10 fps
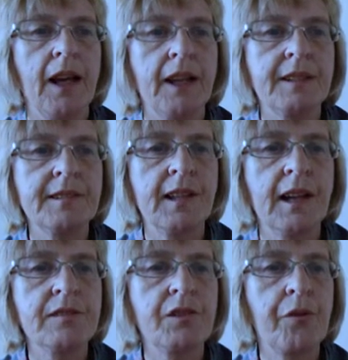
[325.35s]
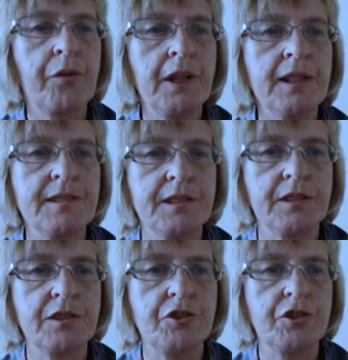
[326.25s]
it contains 3
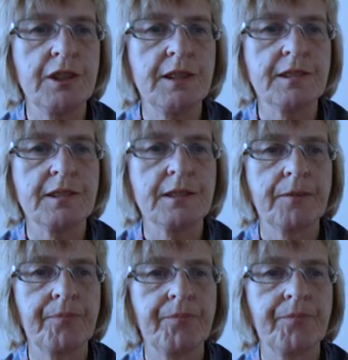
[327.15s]
inserted genes.